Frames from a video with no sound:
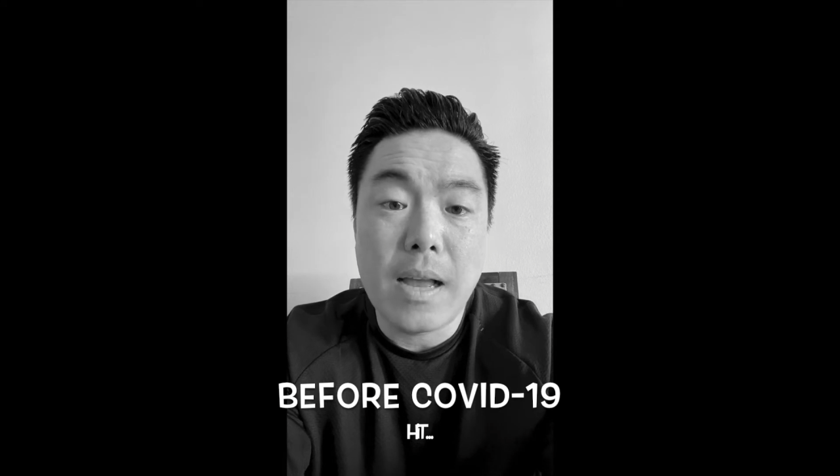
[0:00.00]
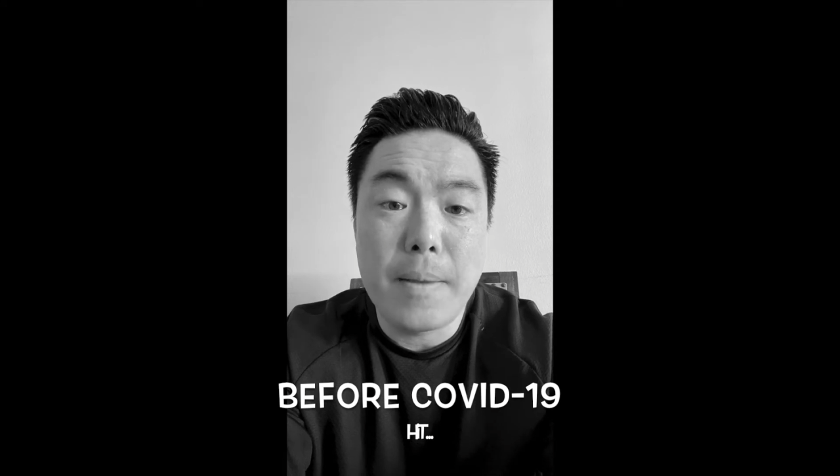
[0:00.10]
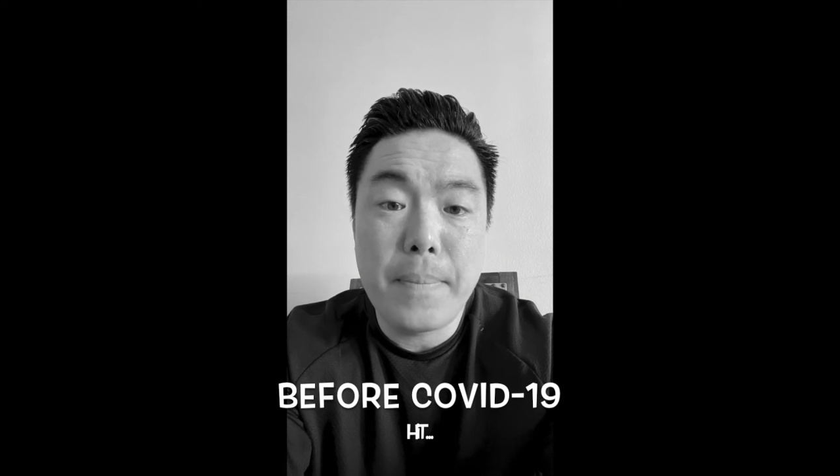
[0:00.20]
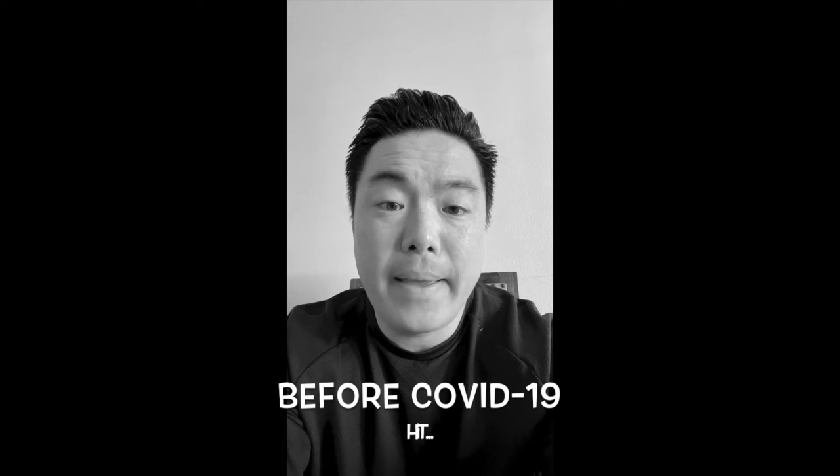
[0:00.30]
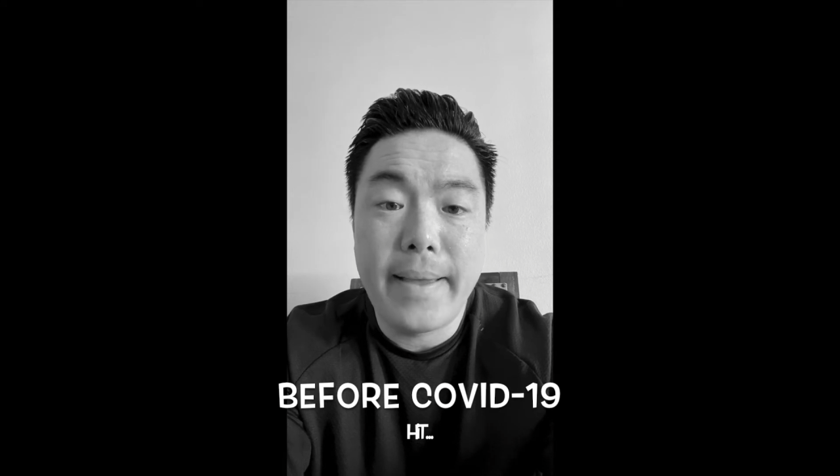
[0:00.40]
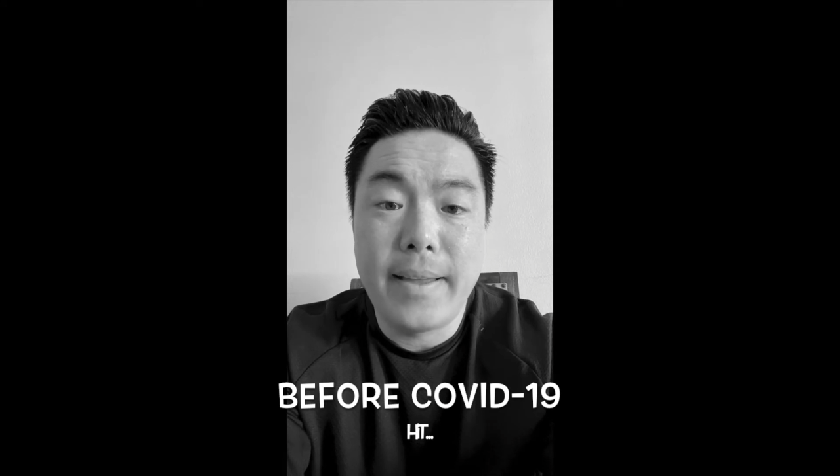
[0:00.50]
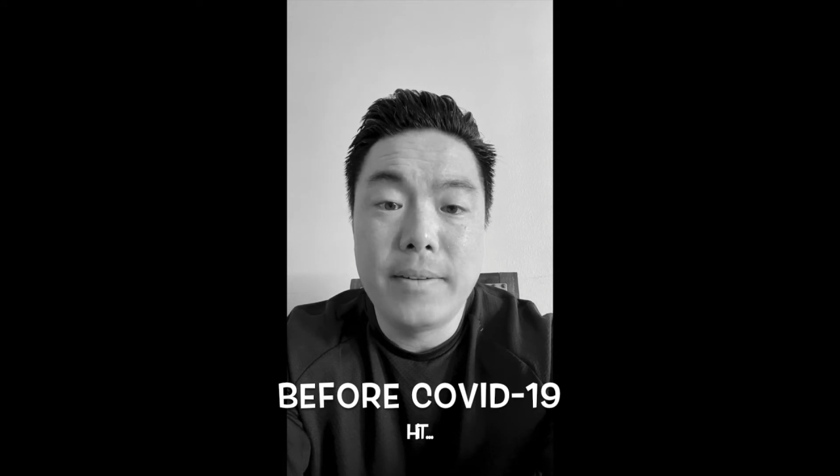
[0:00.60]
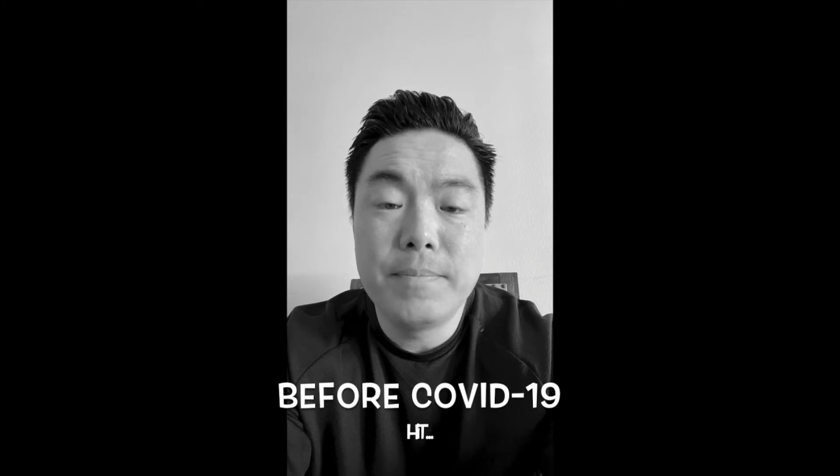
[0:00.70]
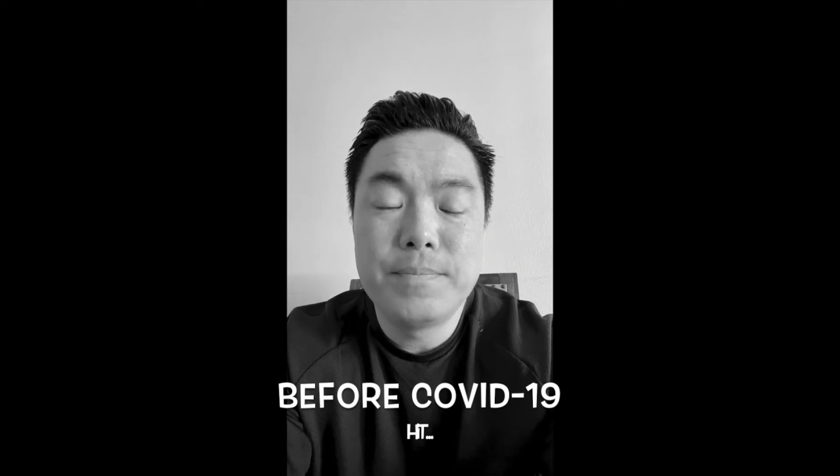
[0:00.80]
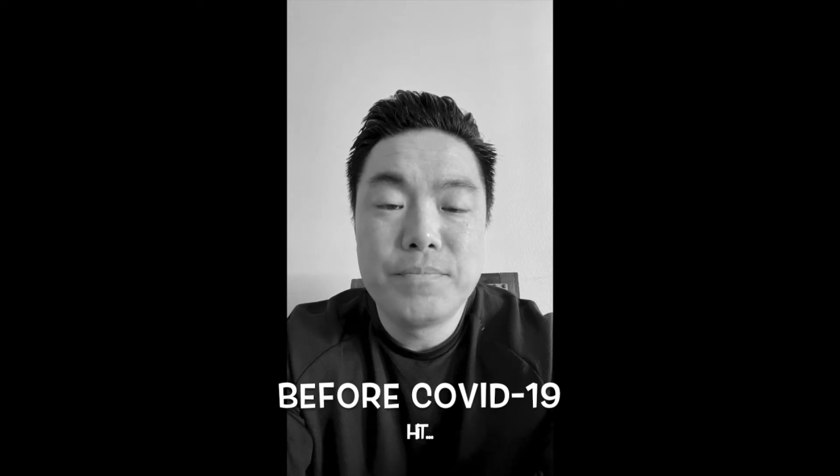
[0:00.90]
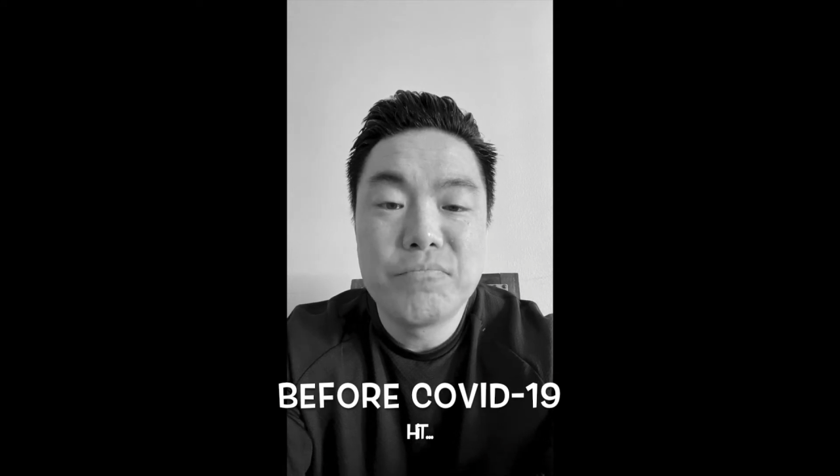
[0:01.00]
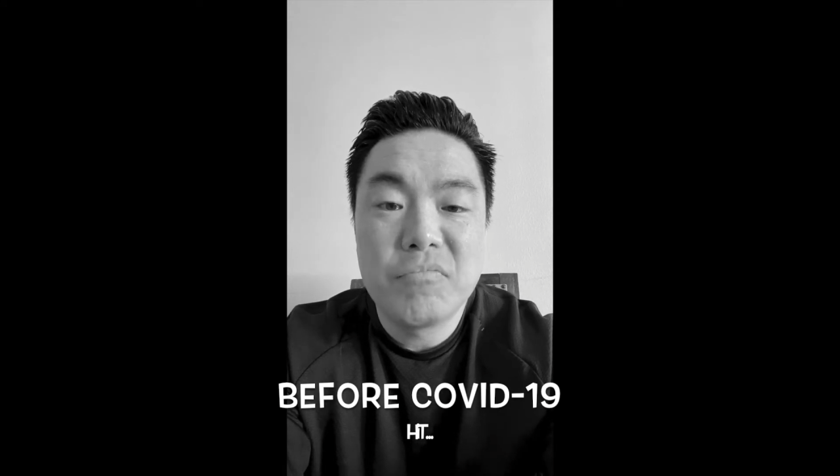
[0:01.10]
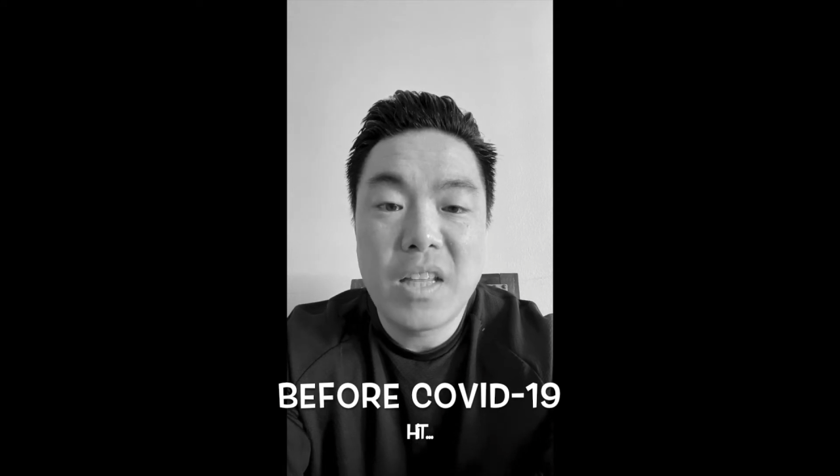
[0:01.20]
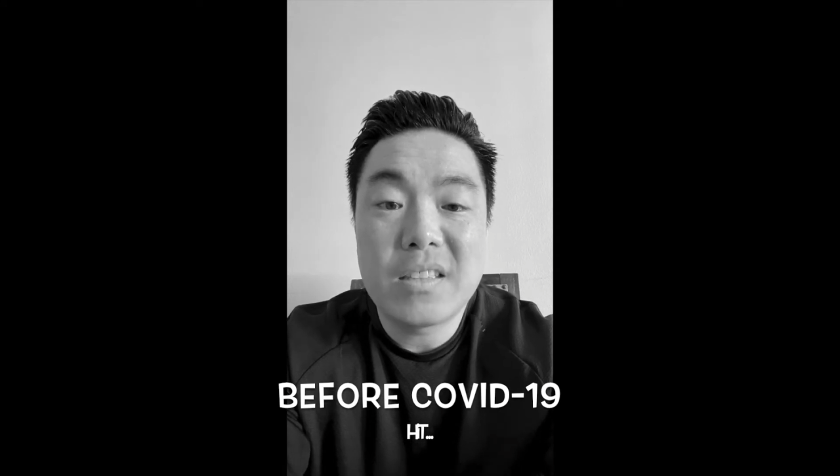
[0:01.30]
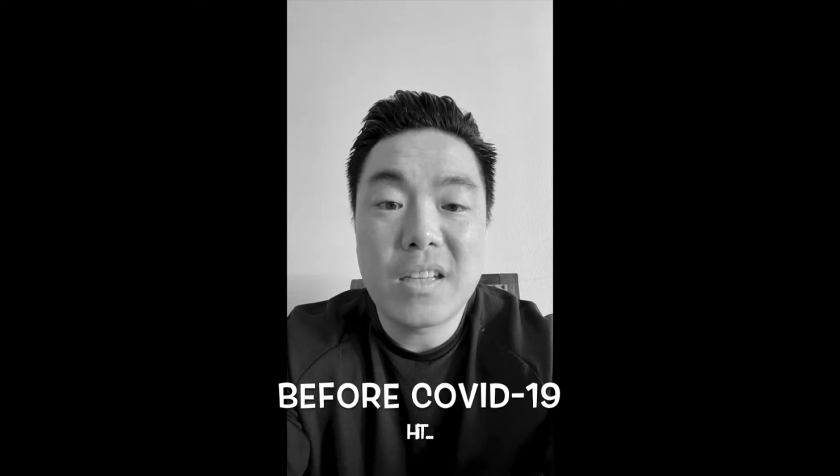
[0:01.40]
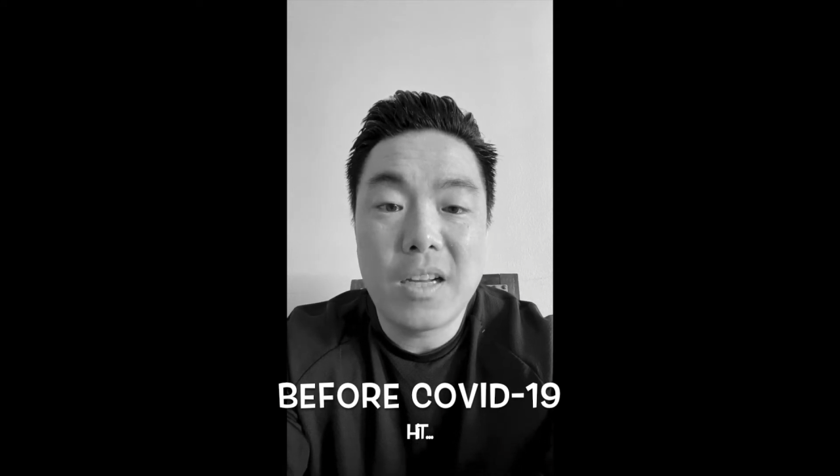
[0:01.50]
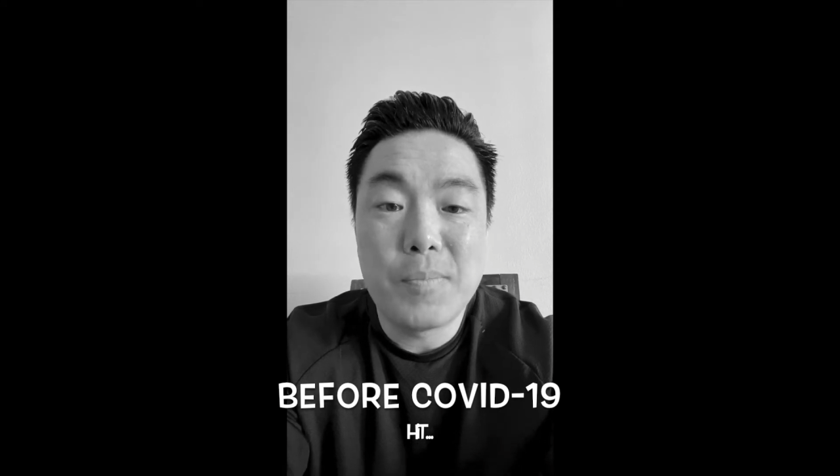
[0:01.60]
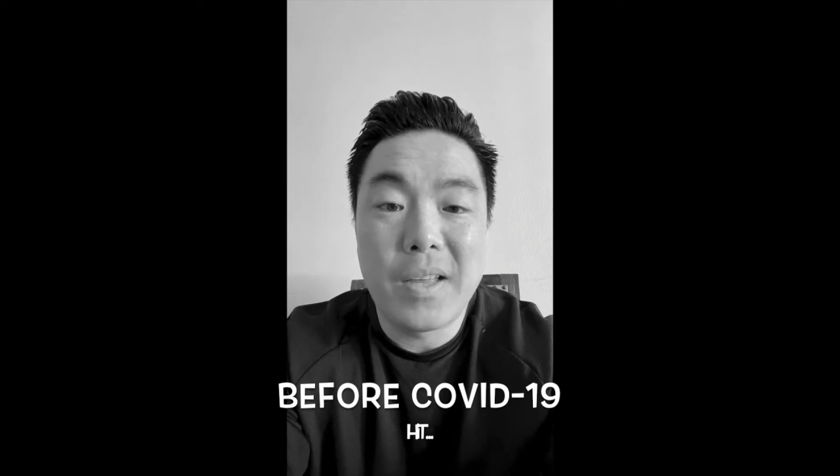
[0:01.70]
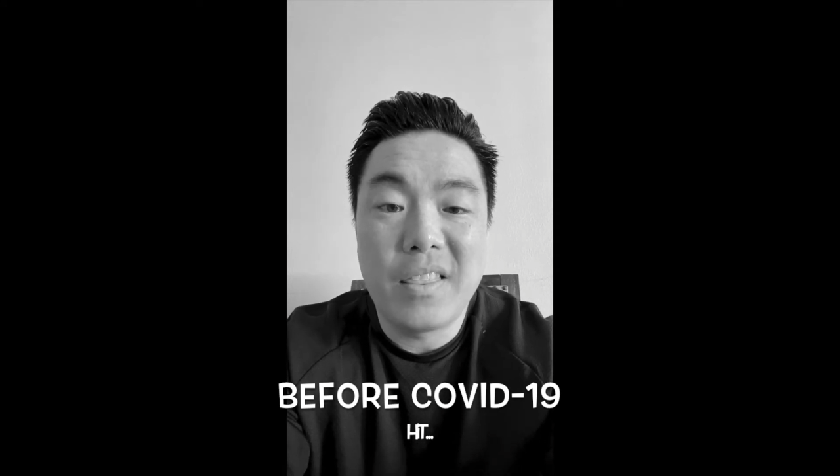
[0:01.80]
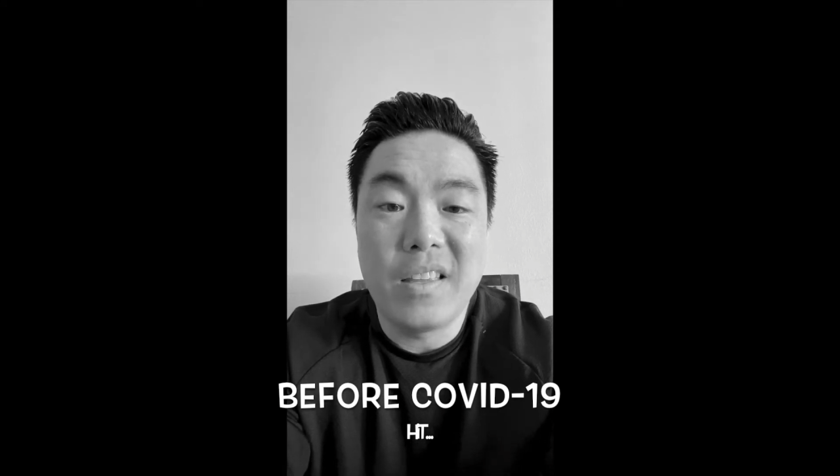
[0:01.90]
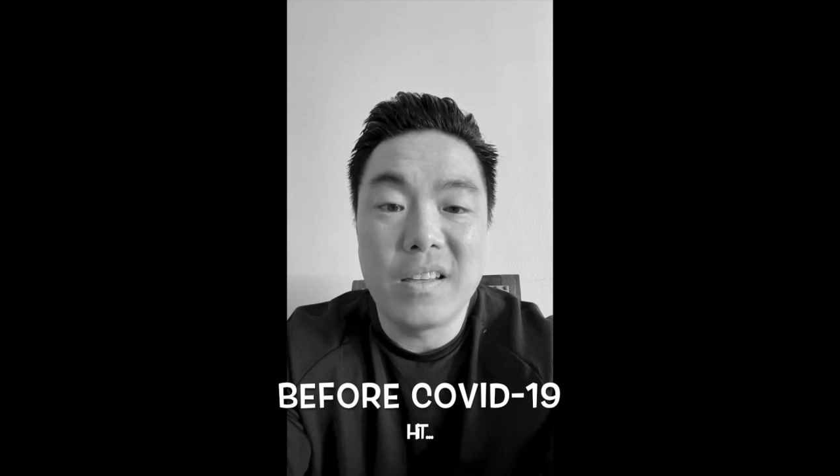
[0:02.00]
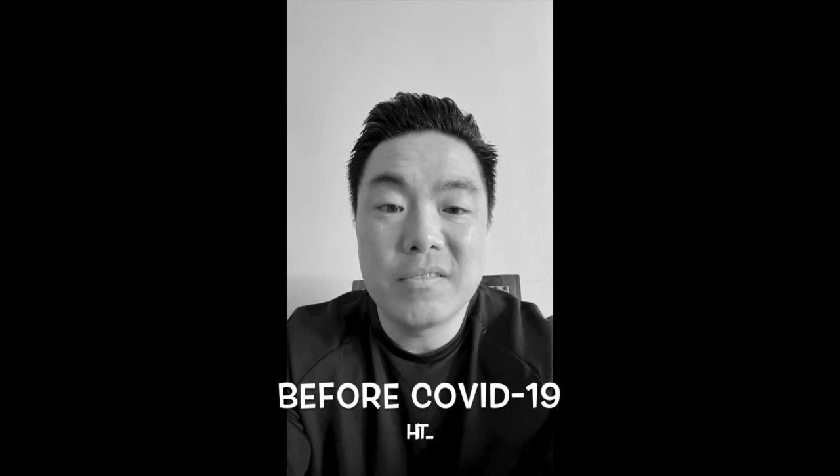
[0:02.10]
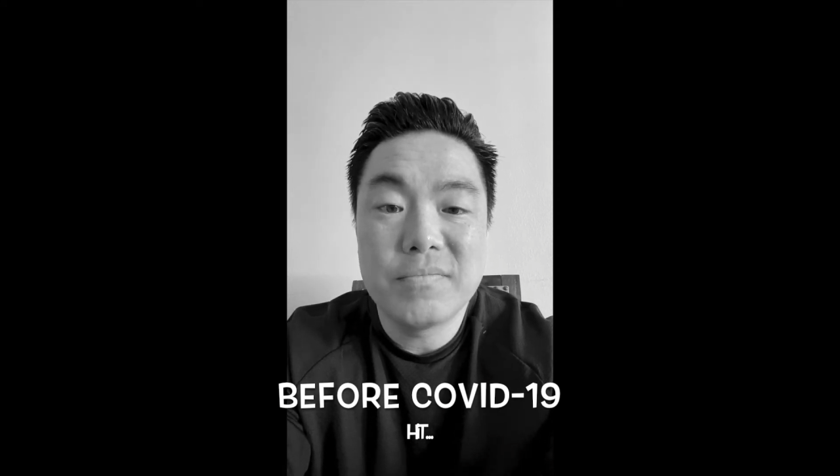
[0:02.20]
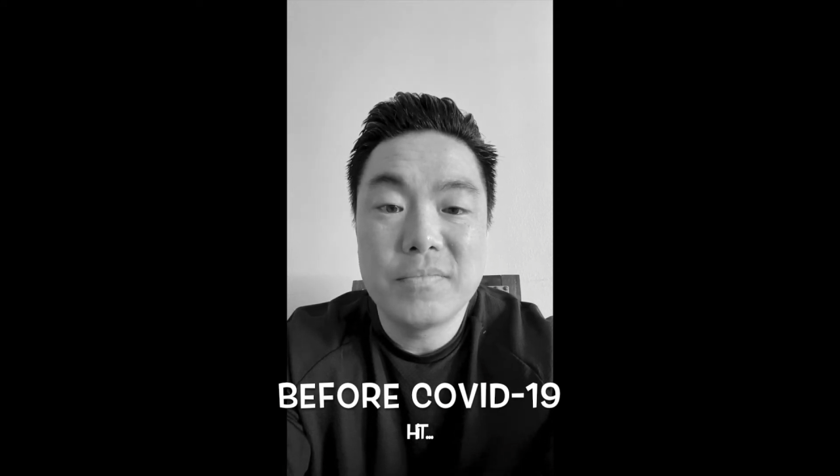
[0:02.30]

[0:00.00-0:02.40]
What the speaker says: iPad. That's kind of my thing.